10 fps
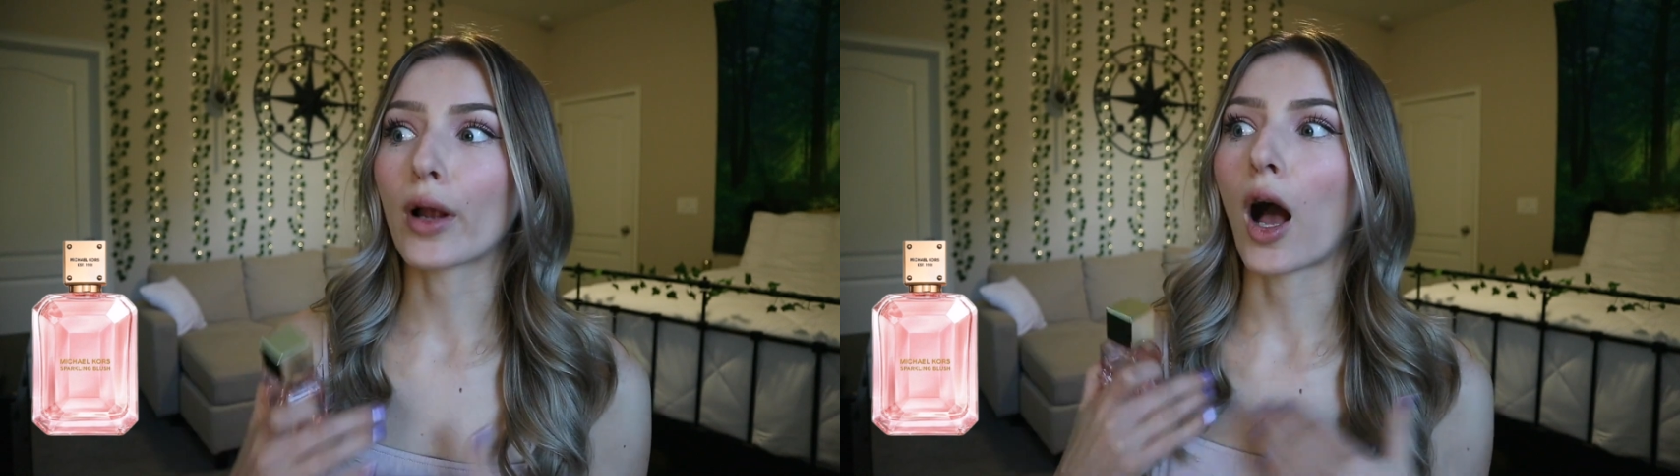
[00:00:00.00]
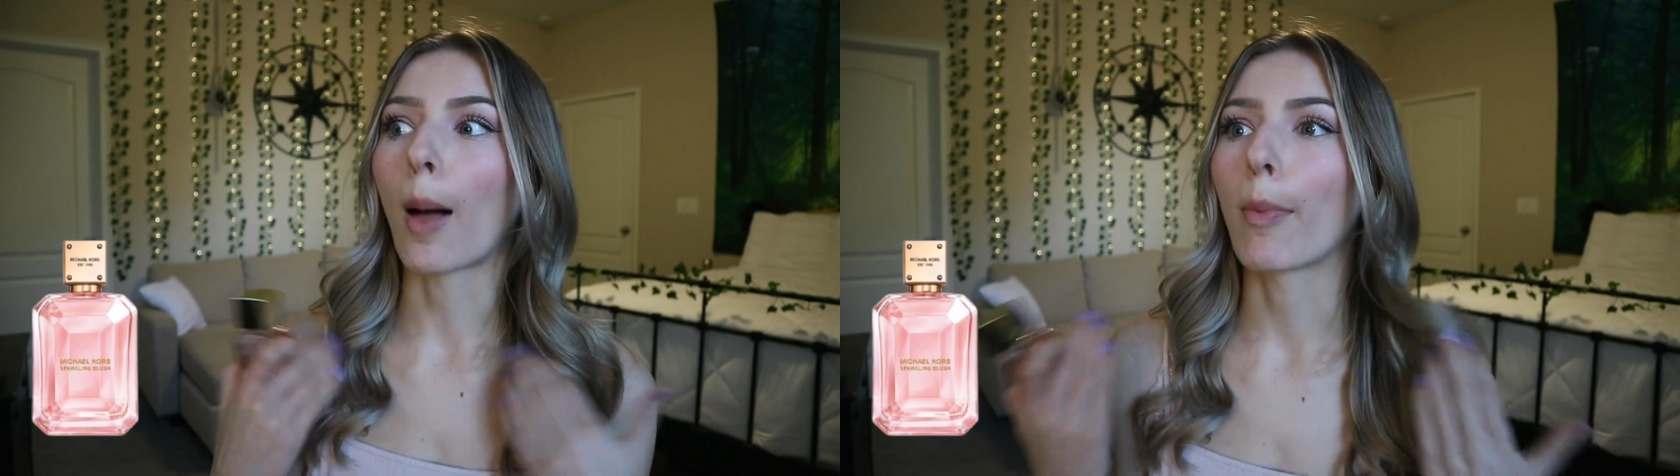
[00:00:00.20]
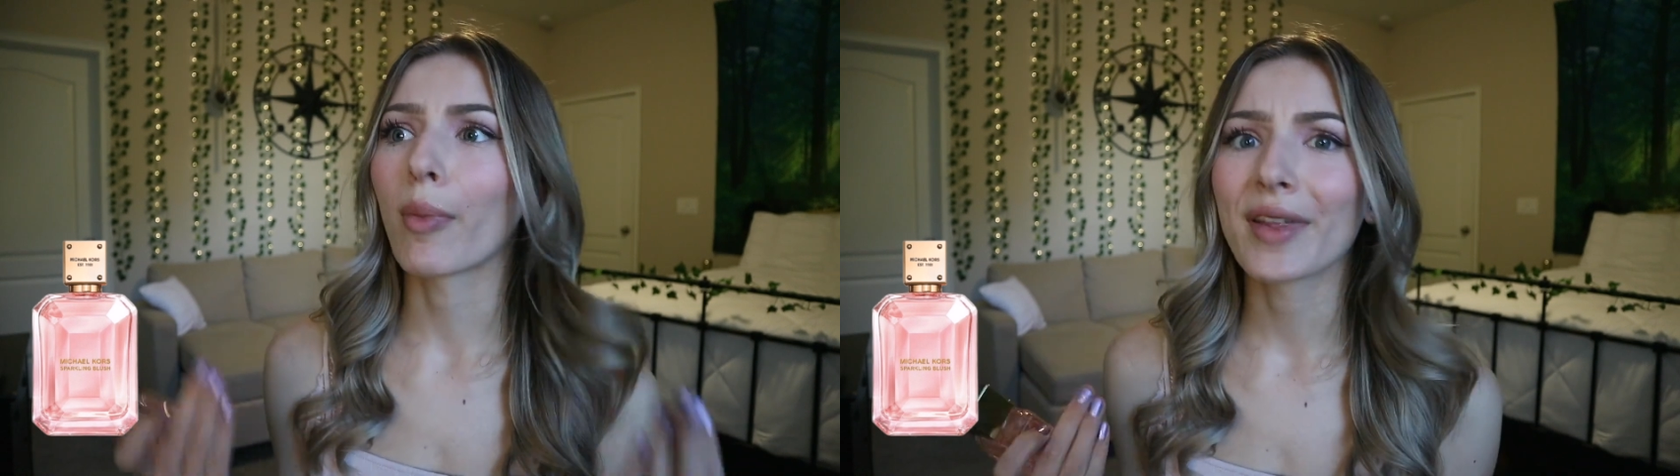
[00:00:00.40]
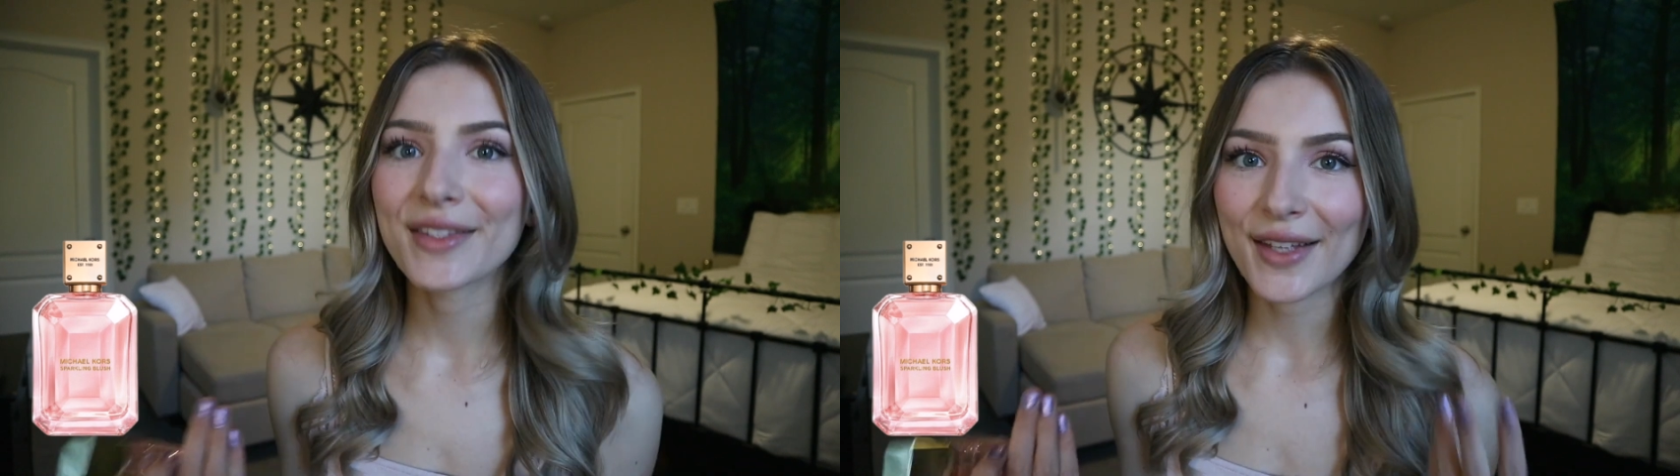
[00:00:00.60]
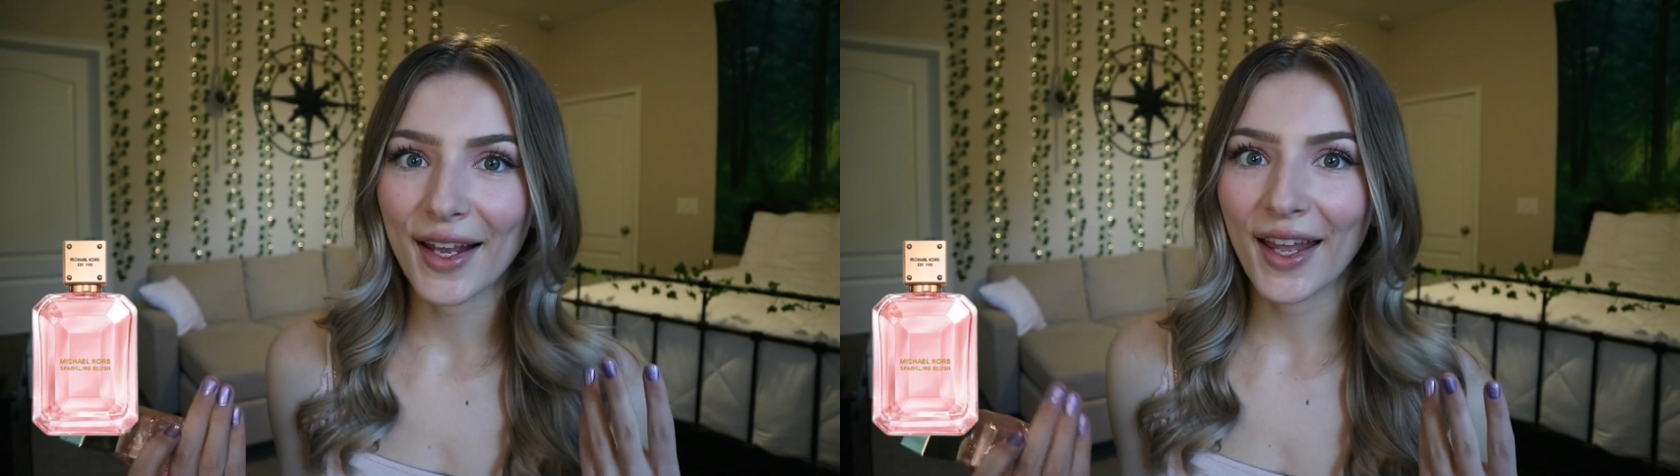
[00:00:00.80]

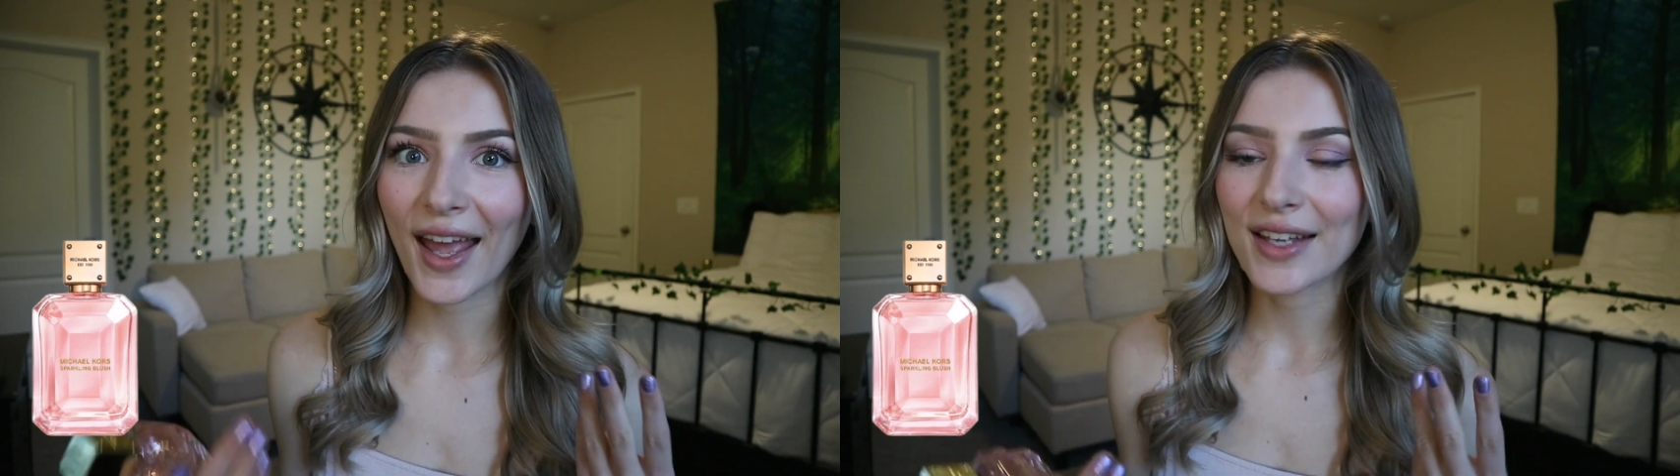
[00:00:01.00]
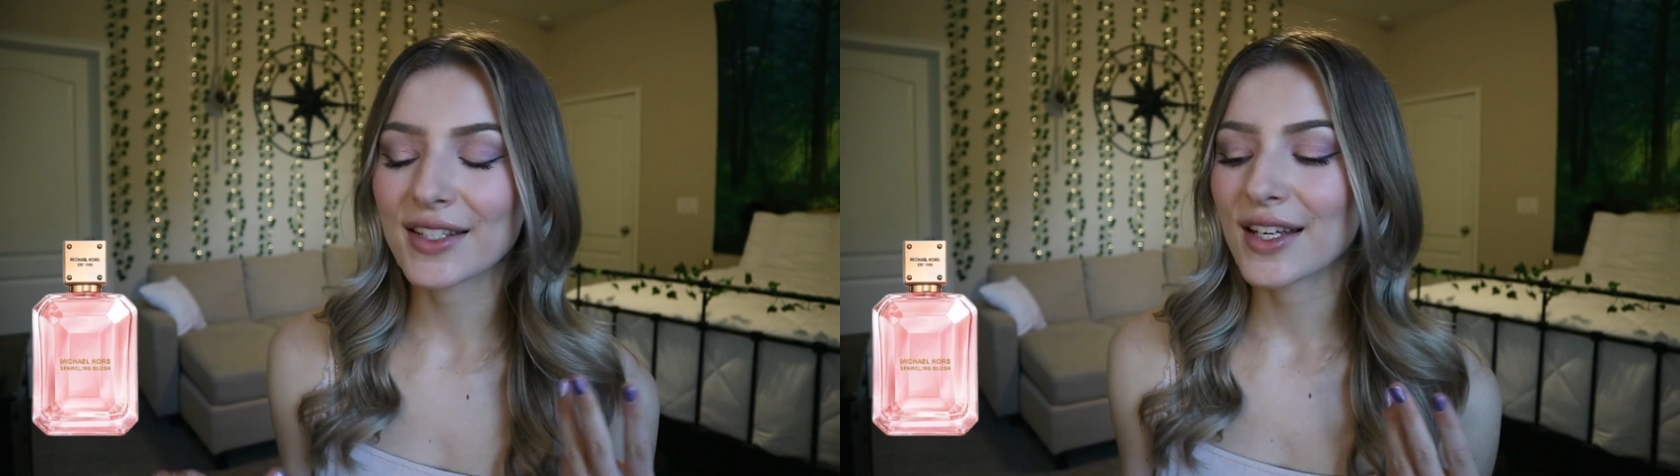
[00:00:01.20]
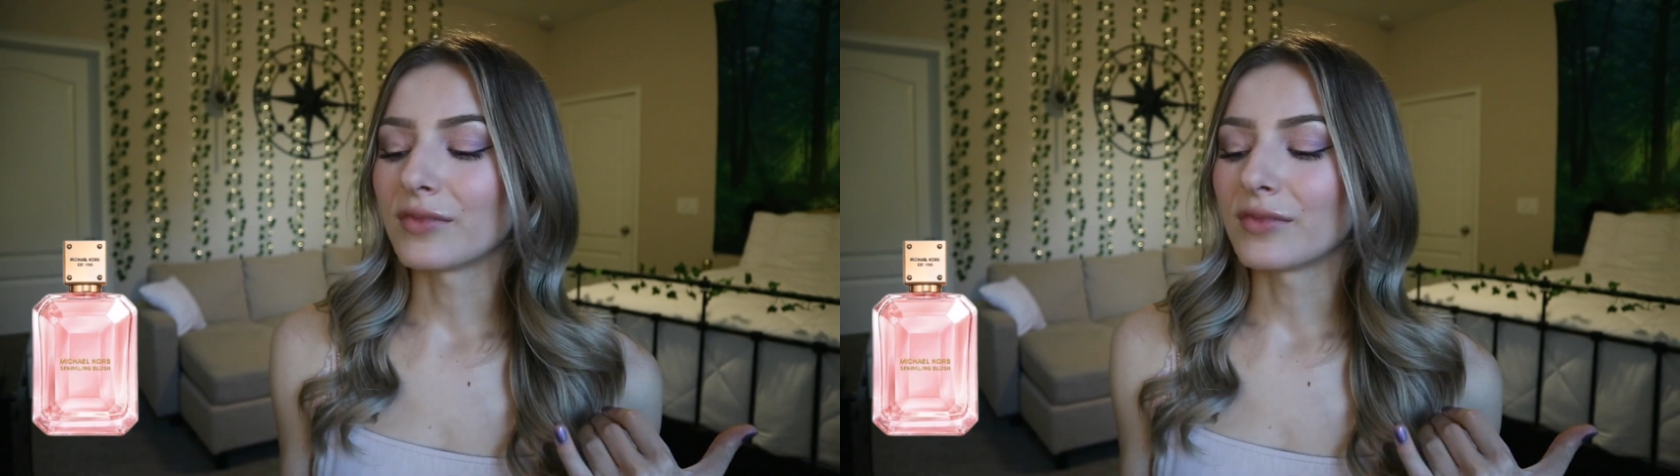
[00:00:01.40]
compliments I get.